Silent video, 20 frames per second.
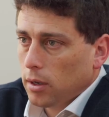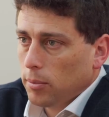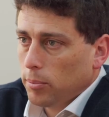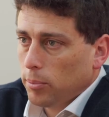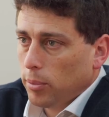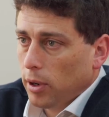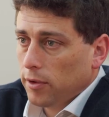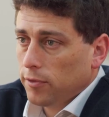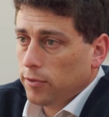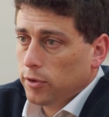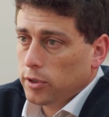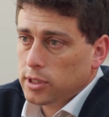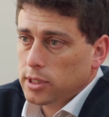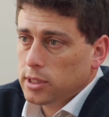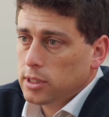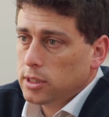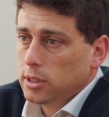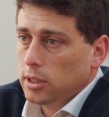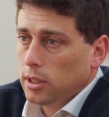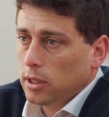by firstly
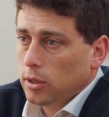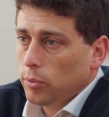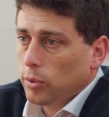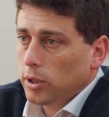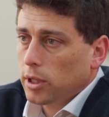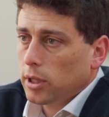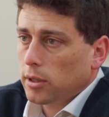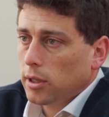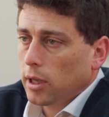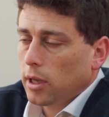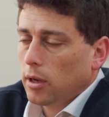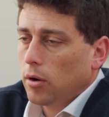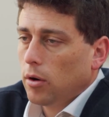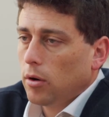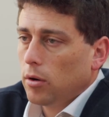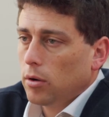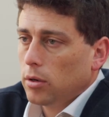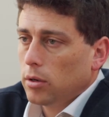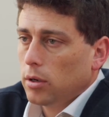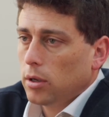seeing whether they
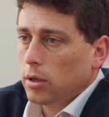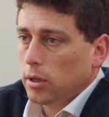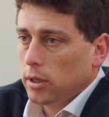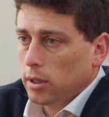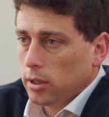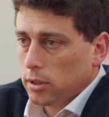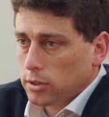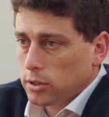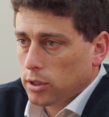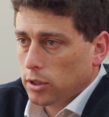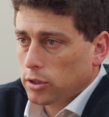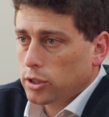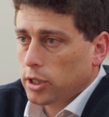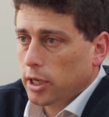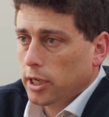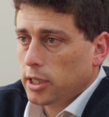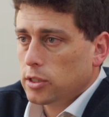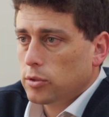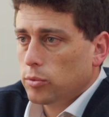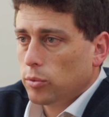are in
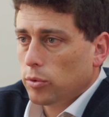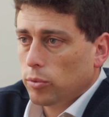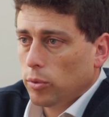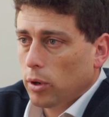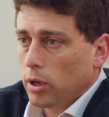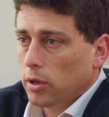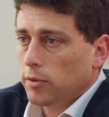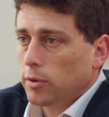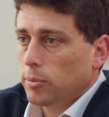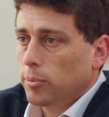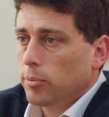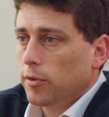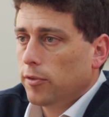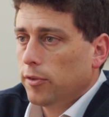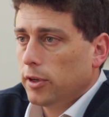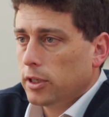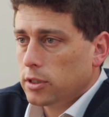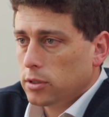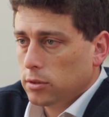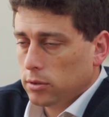association with one of the
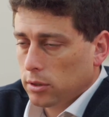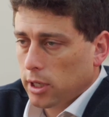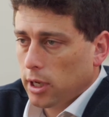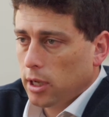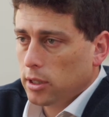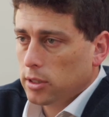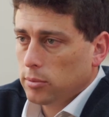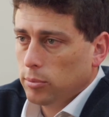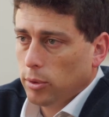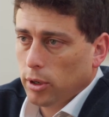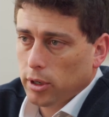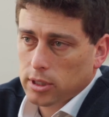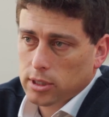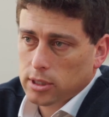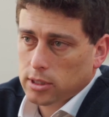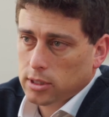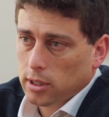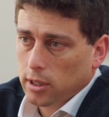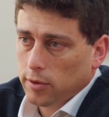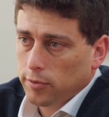professional accounting bodies
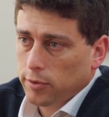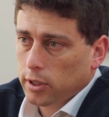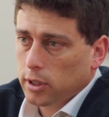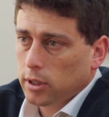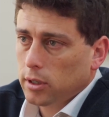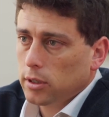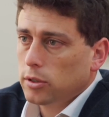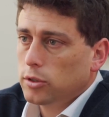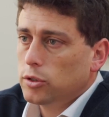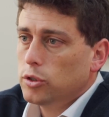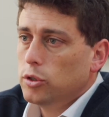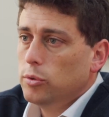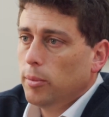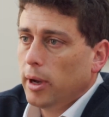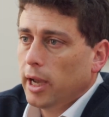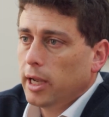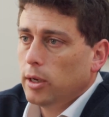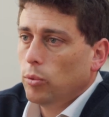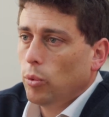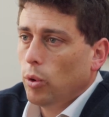in South Africa. The two
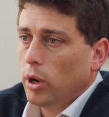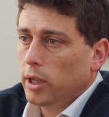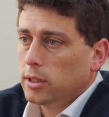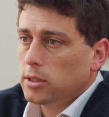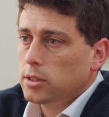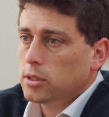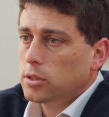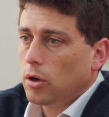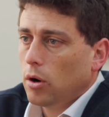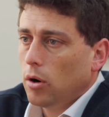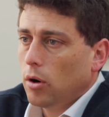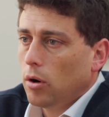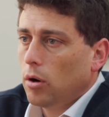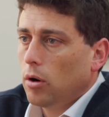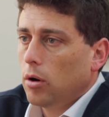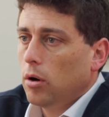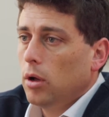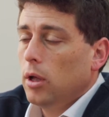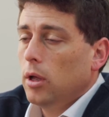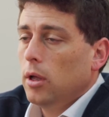main ones
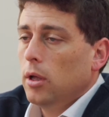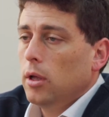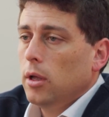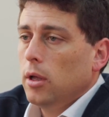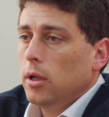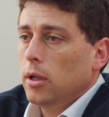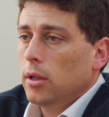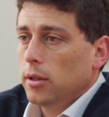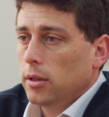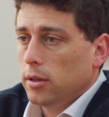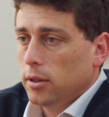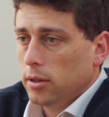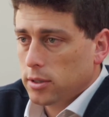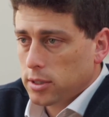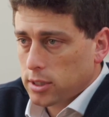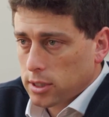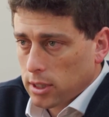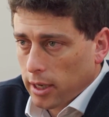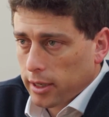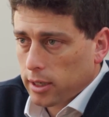are
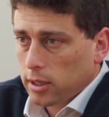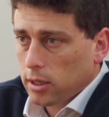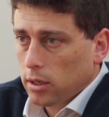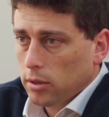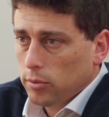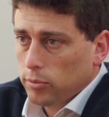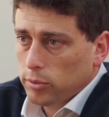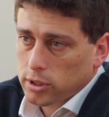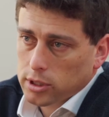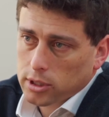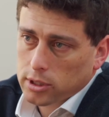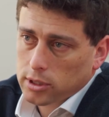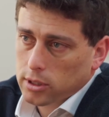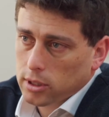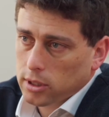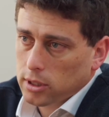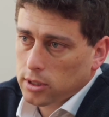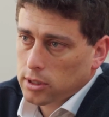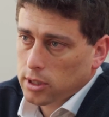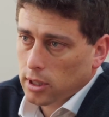SAICA, which is
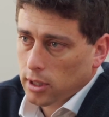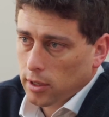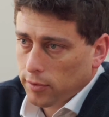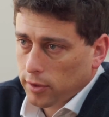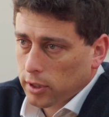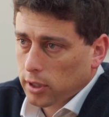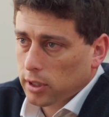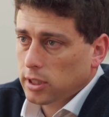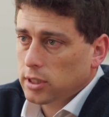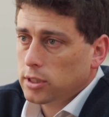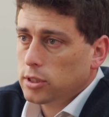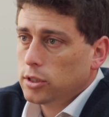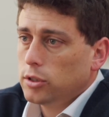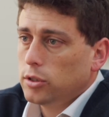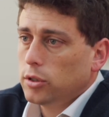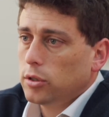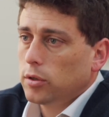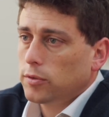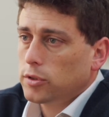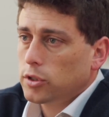the South African
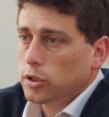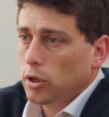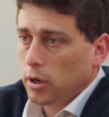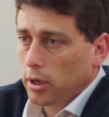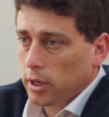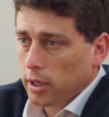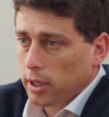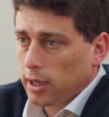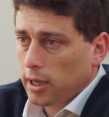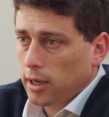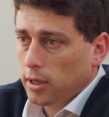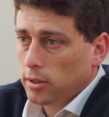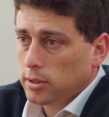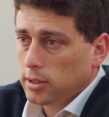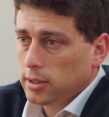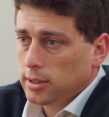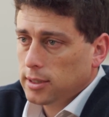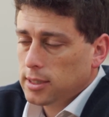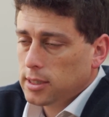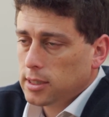Institute of Chartered
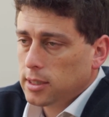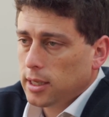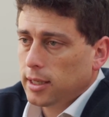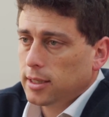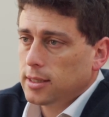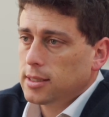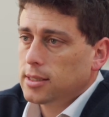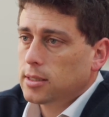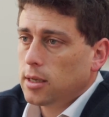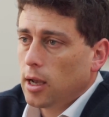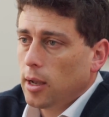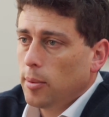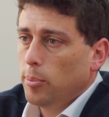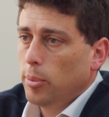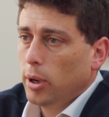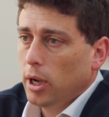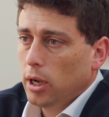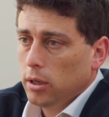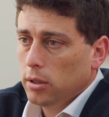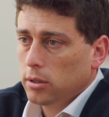Accountants, and
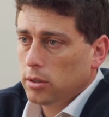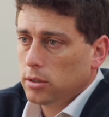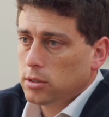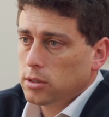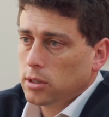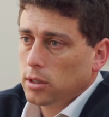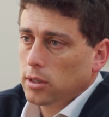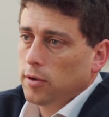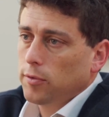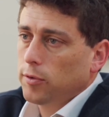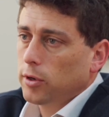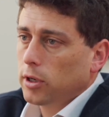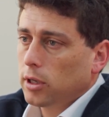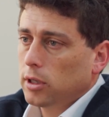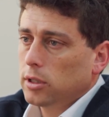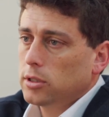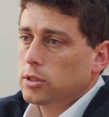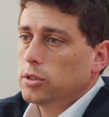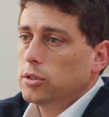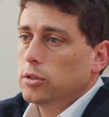SAIPA, the South
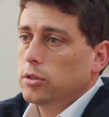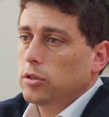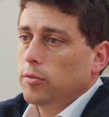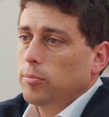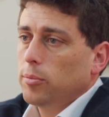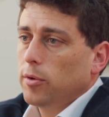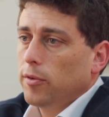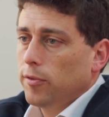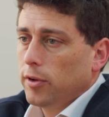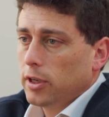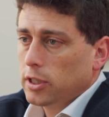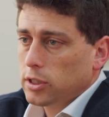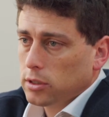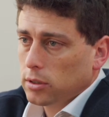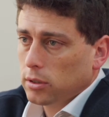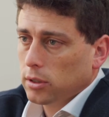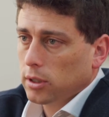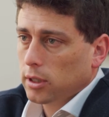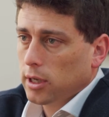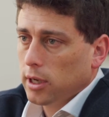African Institute of
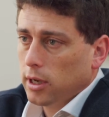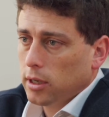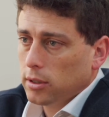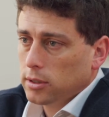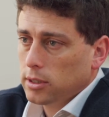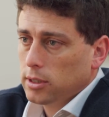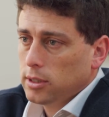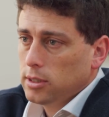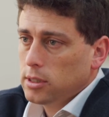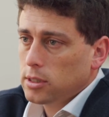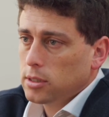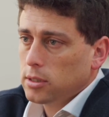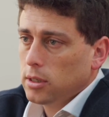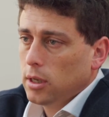Professional Accountants.